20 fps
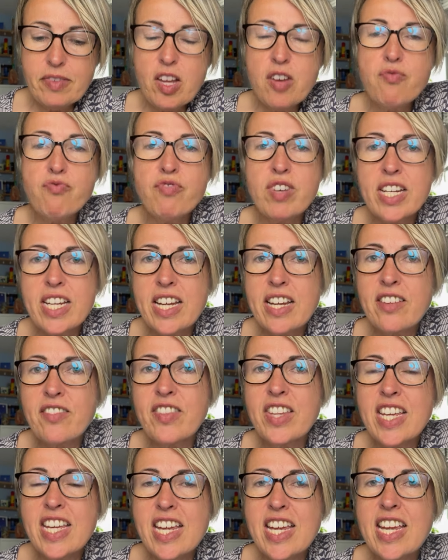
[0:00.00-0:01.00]
ringing in
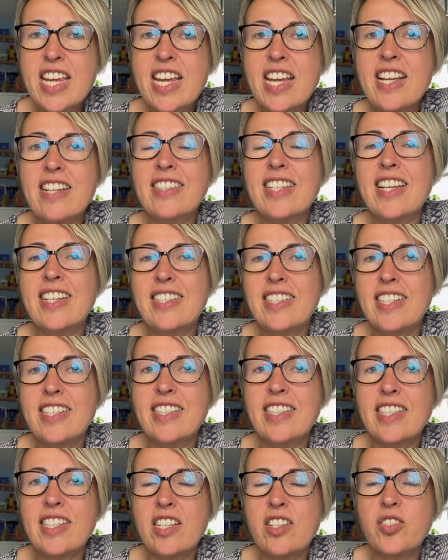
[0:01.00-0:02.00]
the ears,
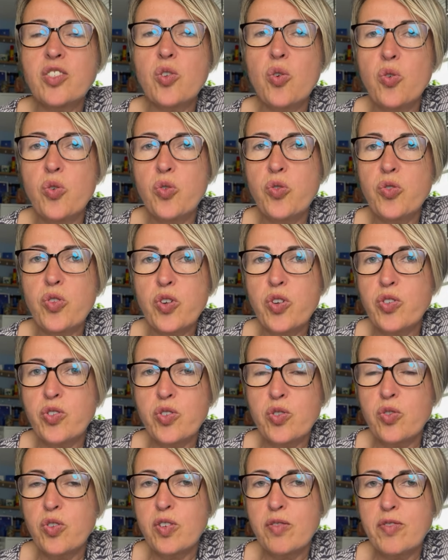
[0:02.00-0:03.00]
dizziness, all those
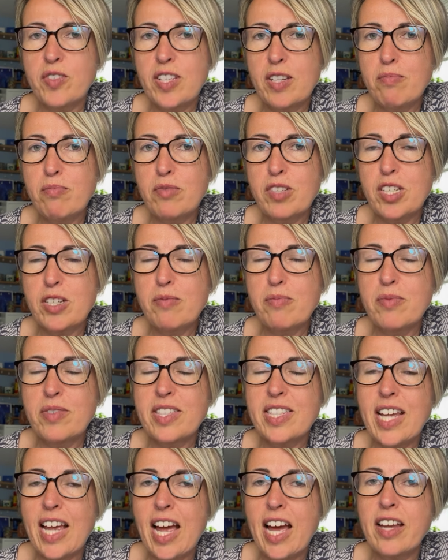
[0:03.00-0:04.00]
sort of
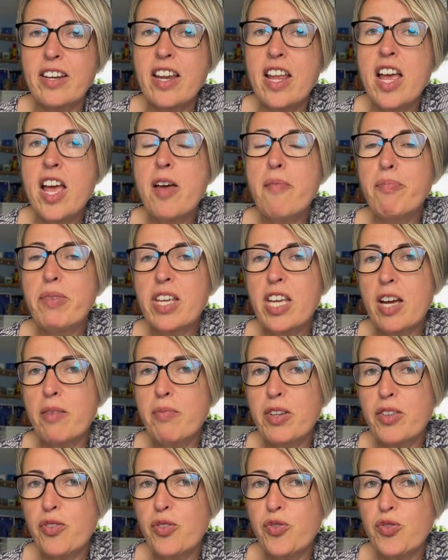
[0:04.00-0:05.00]
symptoms can be
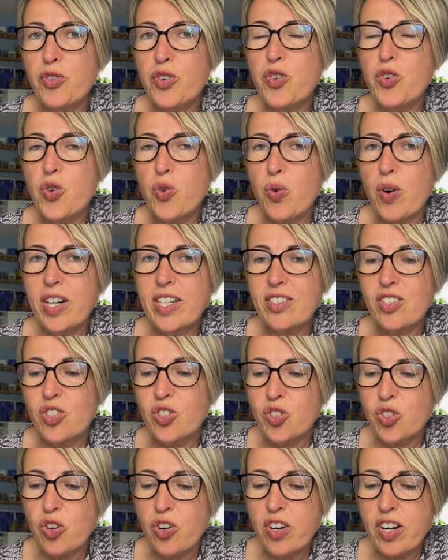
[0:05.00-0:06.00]
coming through quite
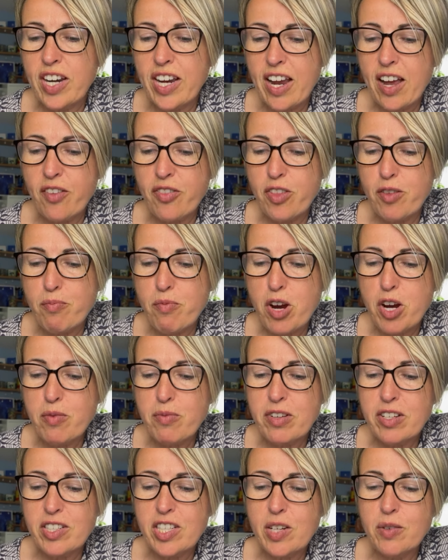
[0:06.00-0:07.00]
strongly at the
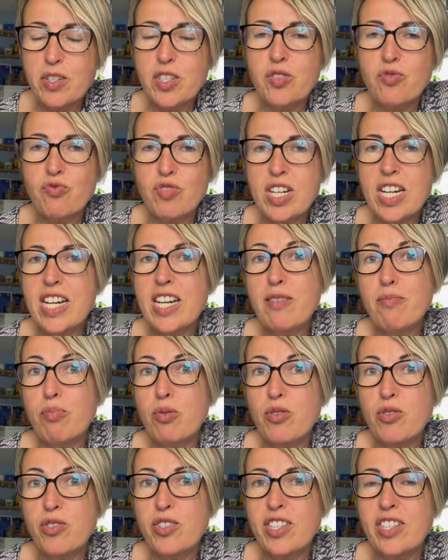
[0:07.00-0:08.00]
moment. So it's really
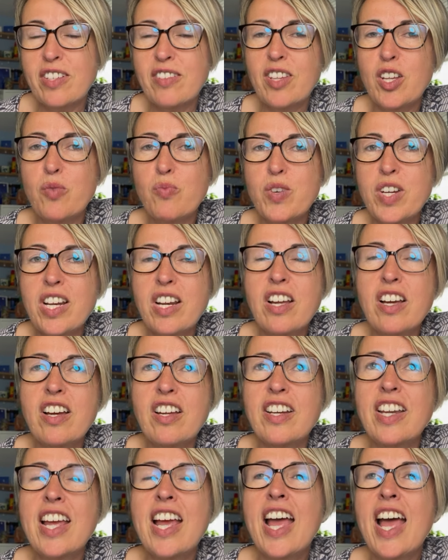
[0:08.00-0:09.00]
important that we
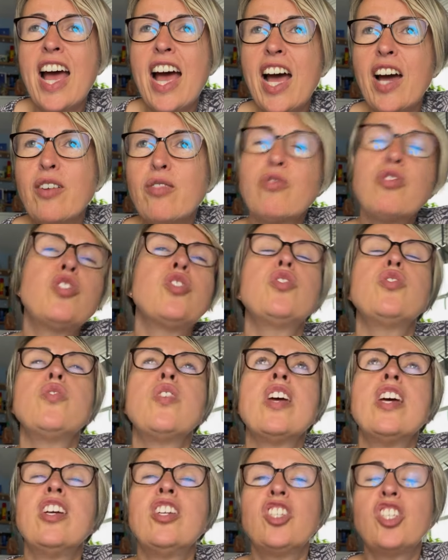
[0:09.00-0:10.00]
learn how to
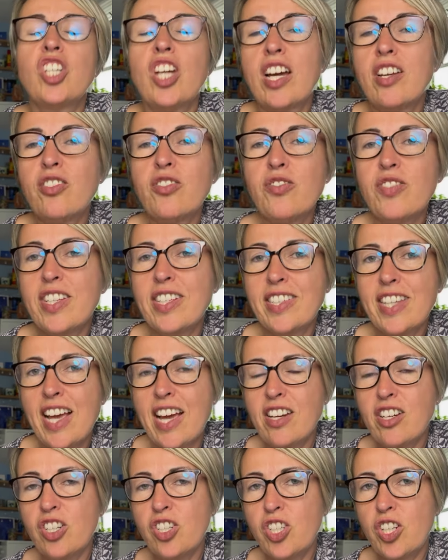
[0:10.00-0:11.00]
channel this
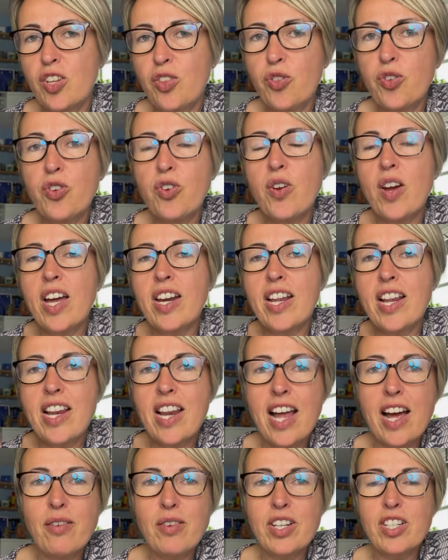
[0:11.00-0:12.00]
energy through and
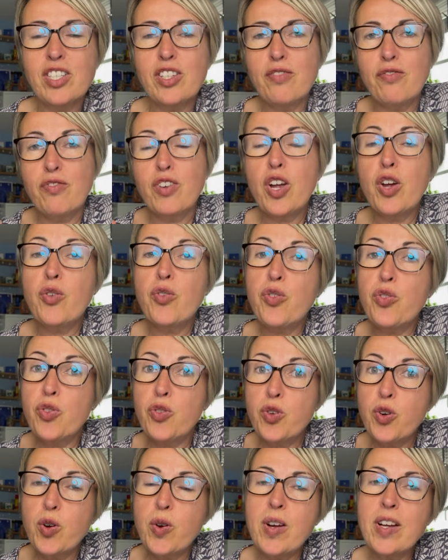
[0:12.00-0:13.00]
allow it to flow
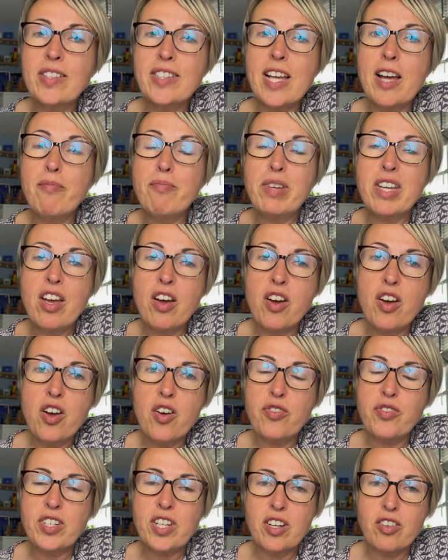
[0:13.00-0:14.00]
through us and be
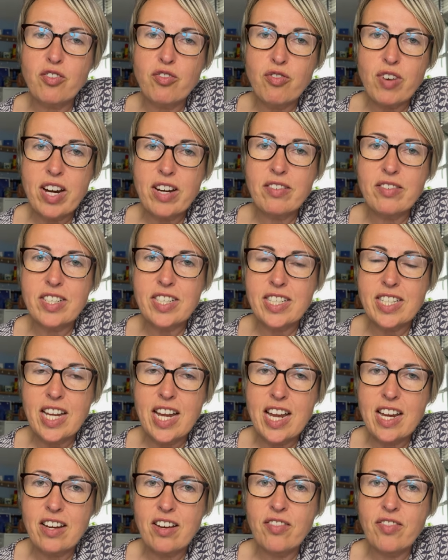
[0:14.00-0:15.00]
earthed and grounded
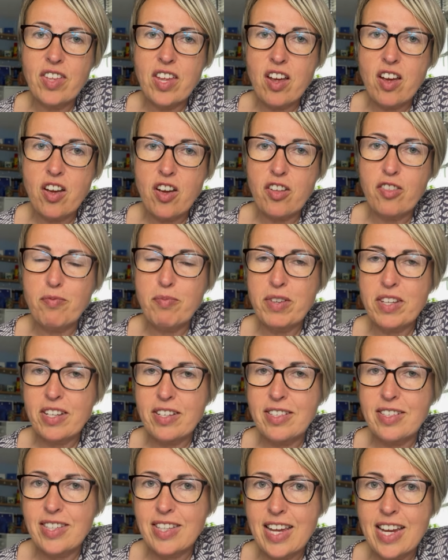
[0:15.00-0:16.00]
in the earth
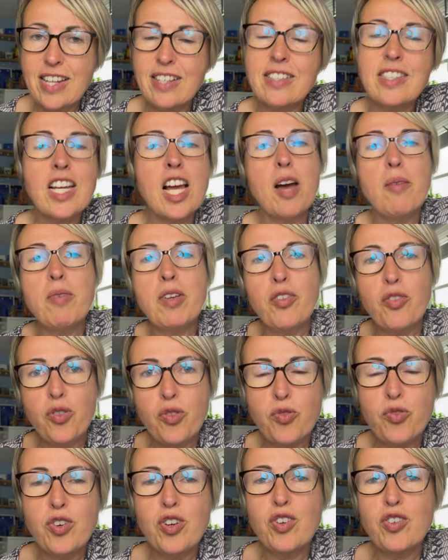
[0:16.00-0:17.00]
because it's coming
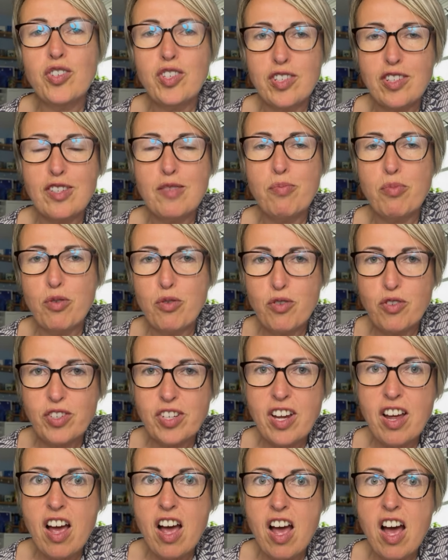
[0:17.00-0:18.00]
through to
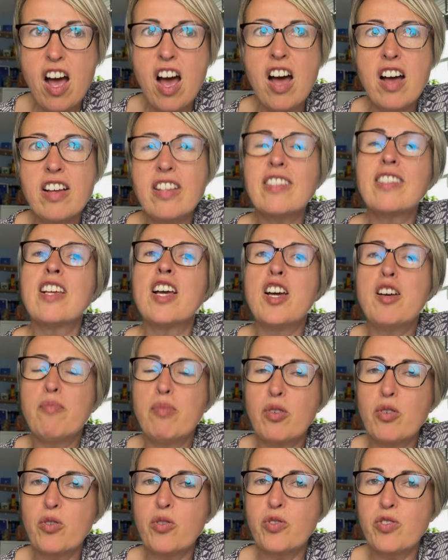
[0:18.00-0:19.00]
support us,
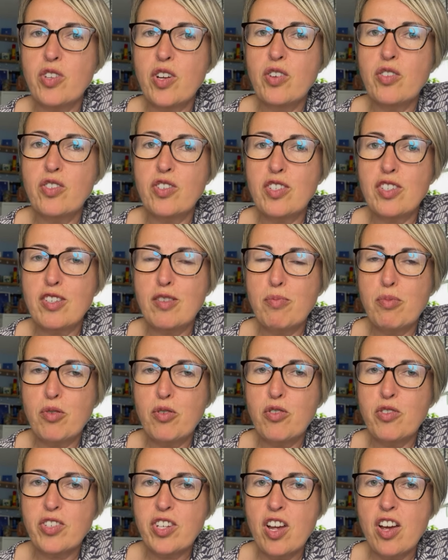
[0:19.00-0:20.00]
but also to
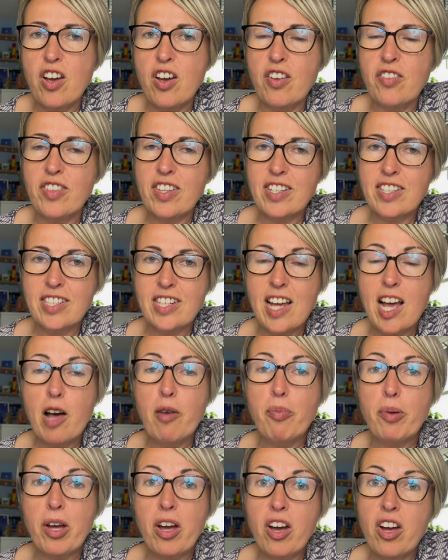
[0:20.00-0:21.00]
support Earth and to
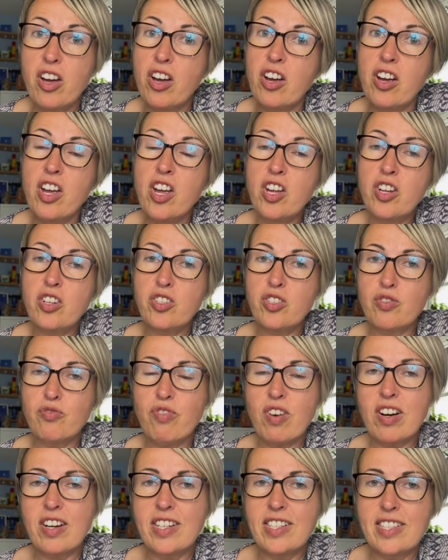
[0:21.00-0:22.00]
help her to
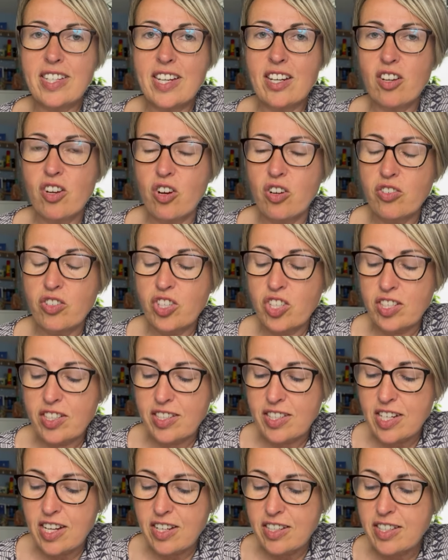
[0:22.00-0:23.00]
rise in
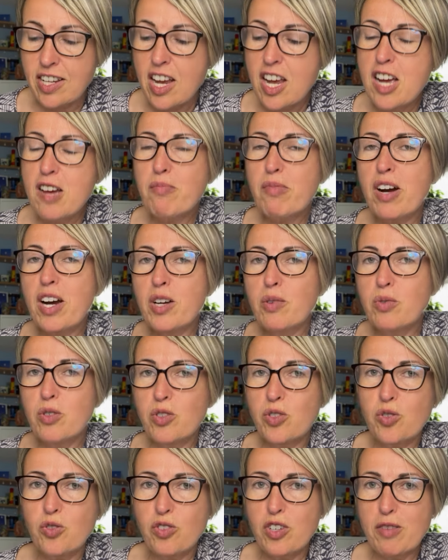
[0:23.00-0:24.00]
consciousness. But I will
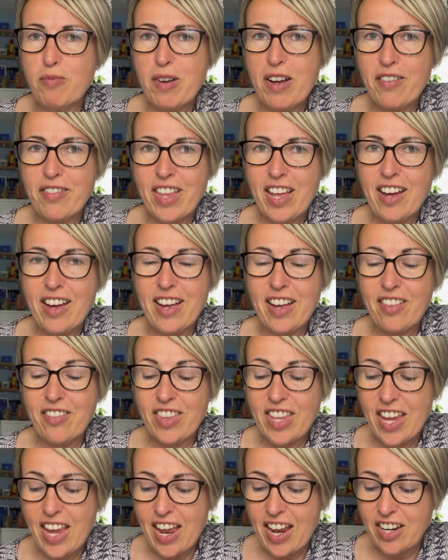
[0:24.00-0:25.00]
talk about that at
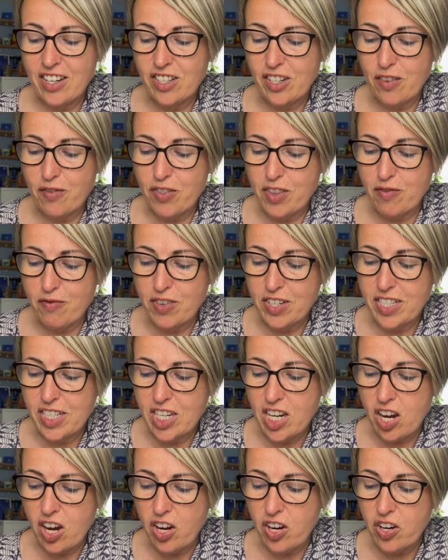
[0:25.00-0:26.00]
the end of the
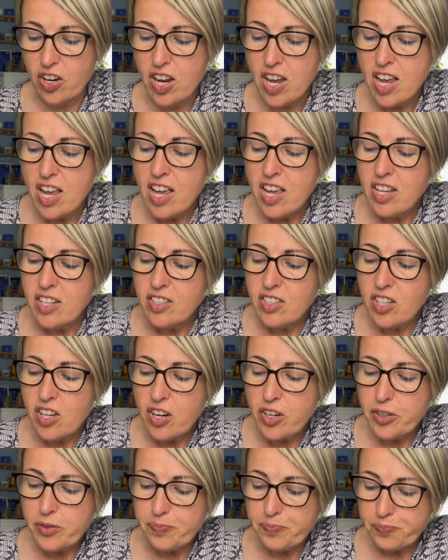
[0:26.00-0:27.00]
video.
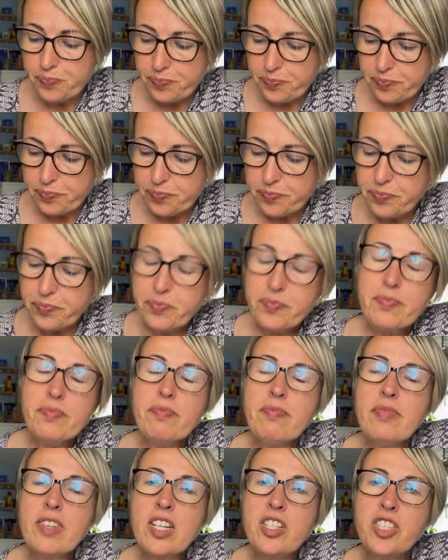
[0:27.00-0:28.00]
So
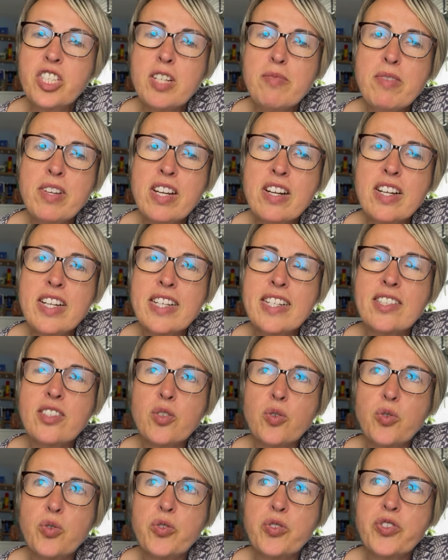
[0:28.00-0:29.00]
Gemini is
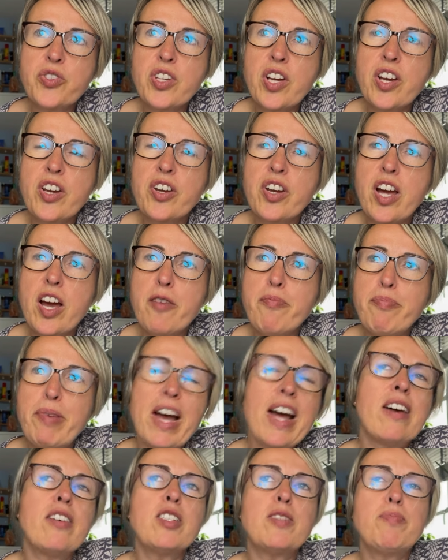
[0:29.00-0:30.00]
also
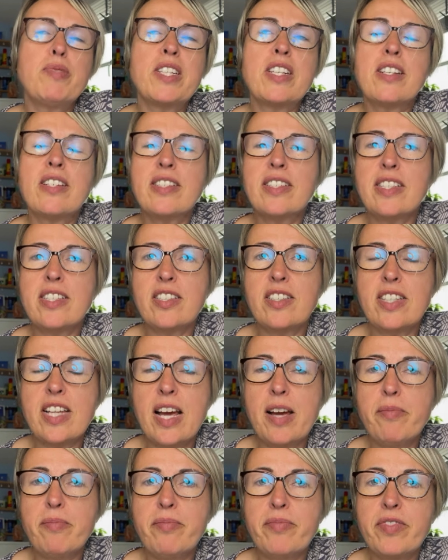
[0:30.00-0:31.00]
about because it's
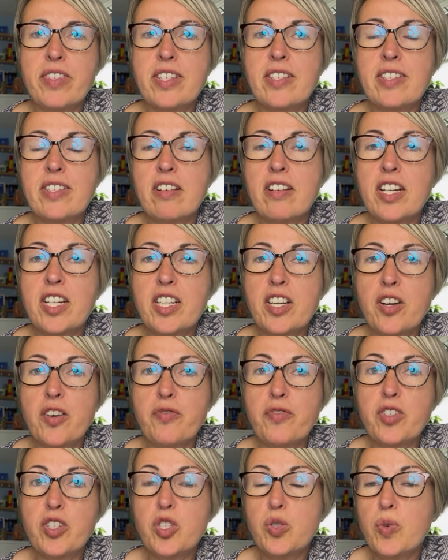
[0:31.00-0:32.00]
um the sign
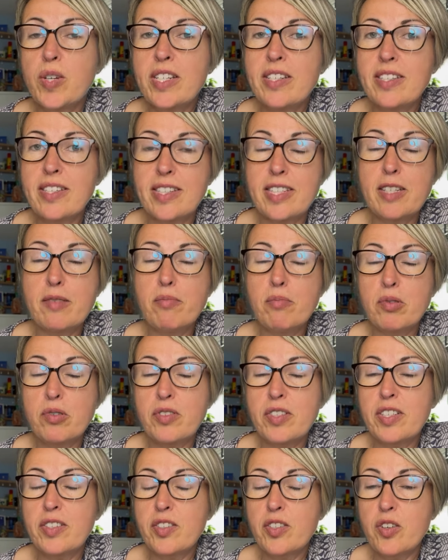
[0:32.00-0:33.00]
of the twins, the
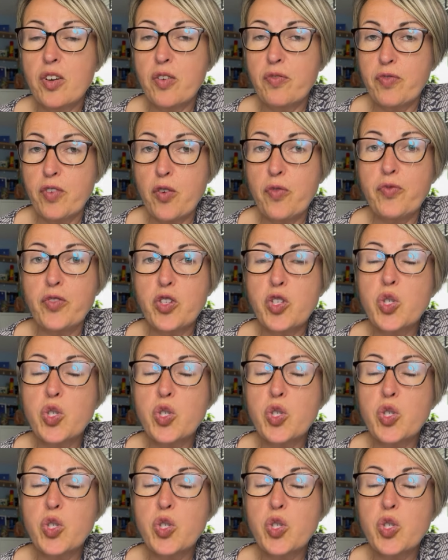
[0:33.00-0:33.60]
symbol is of, of, the